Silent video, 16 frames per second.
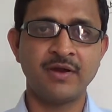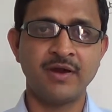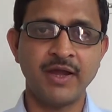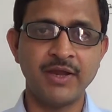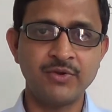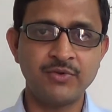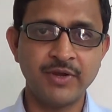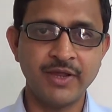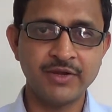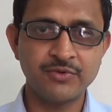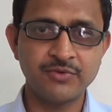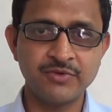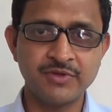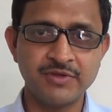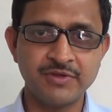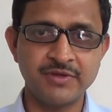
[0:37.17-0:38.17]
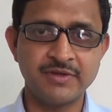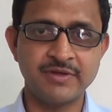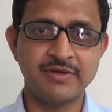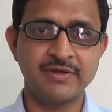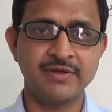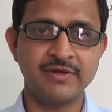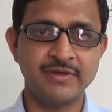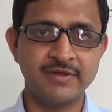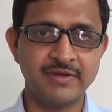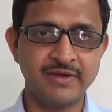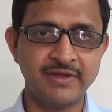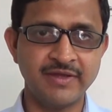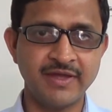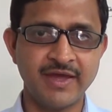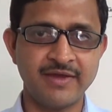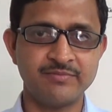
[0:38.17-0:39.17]
I would like to
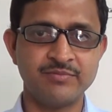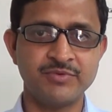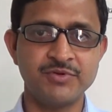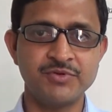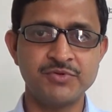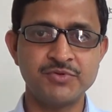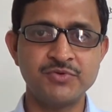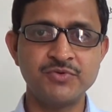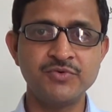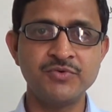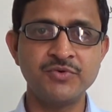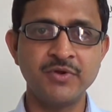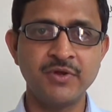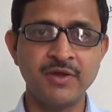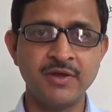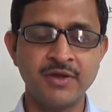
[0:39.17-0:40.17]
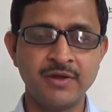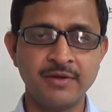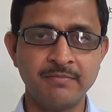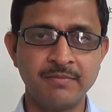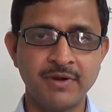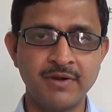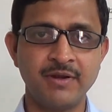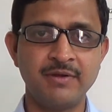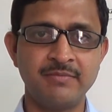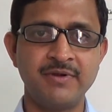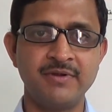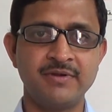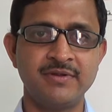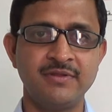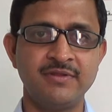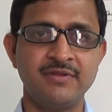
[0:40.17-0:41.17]
recap two
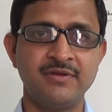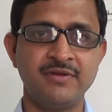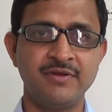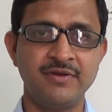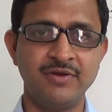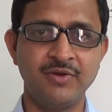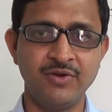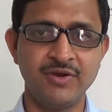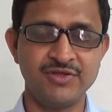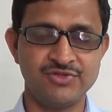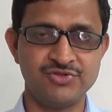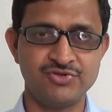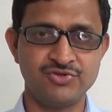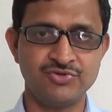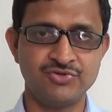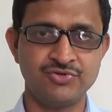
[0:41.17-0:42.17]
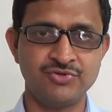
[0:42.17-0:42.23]
fundamental knowledge,